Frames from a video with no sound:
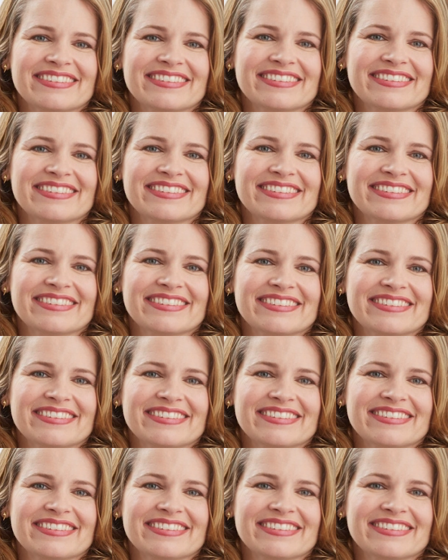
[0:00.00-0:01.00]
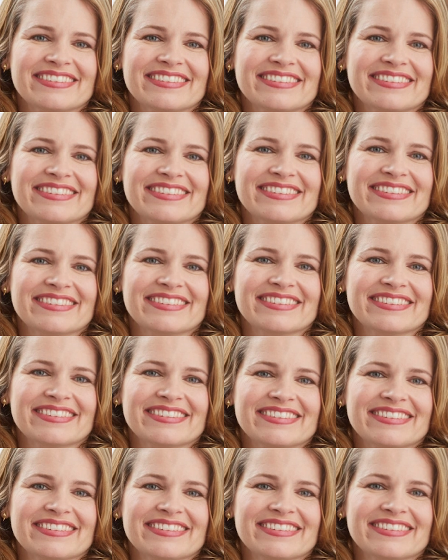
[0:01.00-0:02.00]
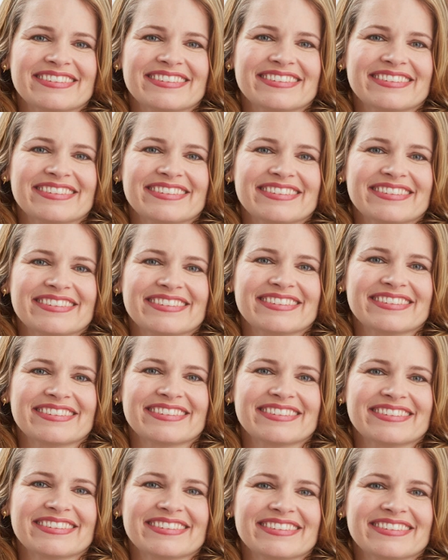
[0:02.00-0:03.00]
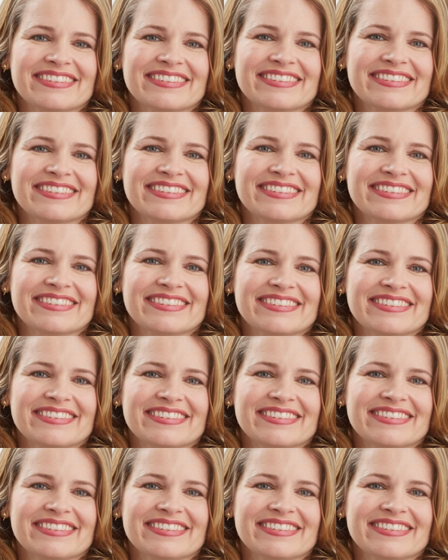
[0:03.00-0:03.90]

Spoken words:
(not speaking)